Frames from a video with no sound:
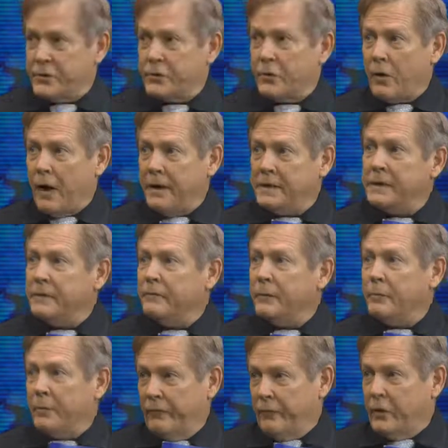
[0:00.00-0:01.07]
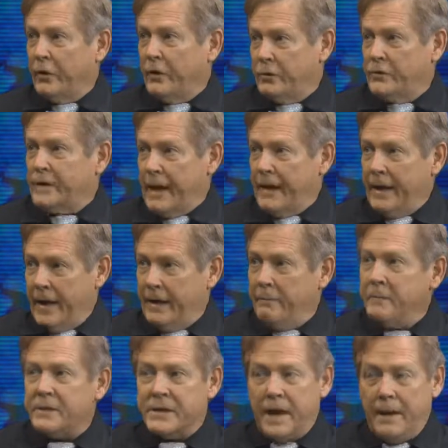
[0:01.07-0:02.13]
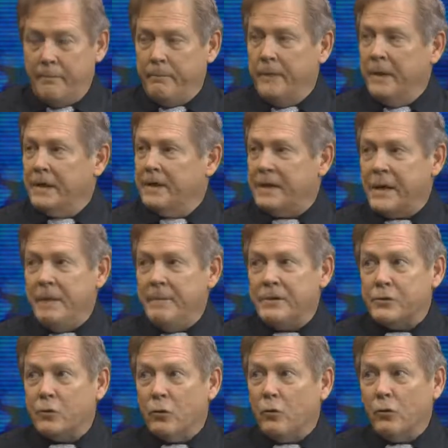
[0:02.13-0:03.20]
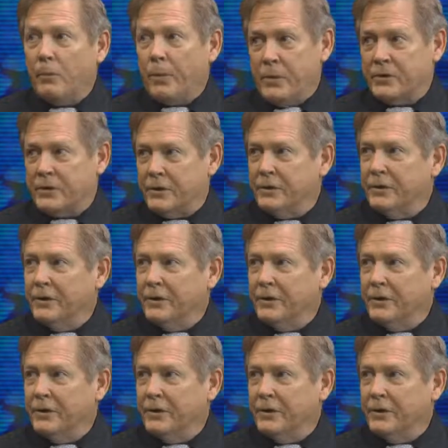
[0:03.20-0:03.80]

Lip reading: Christ, if you prefer to use that name, same historical person.